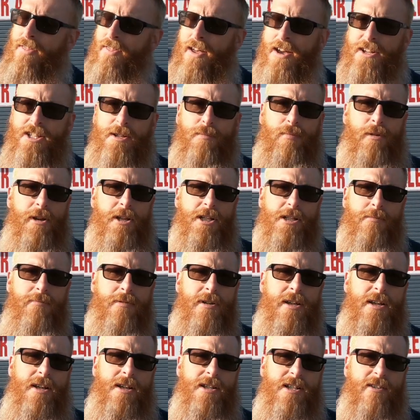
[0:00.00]
that's the place to
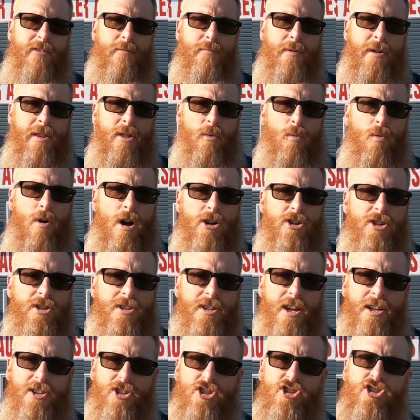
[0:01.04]
be, because everybody that
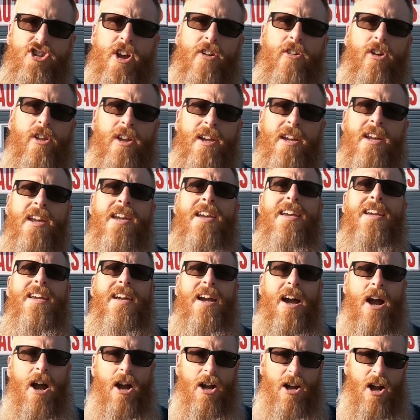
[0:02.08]
watches us generally
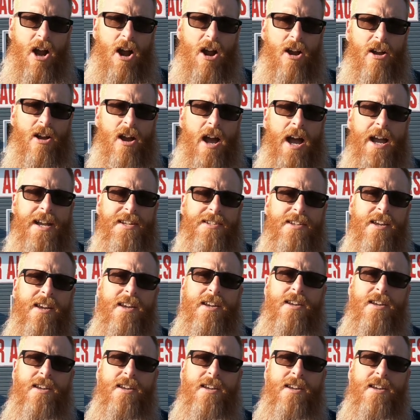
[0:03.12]
are car guys.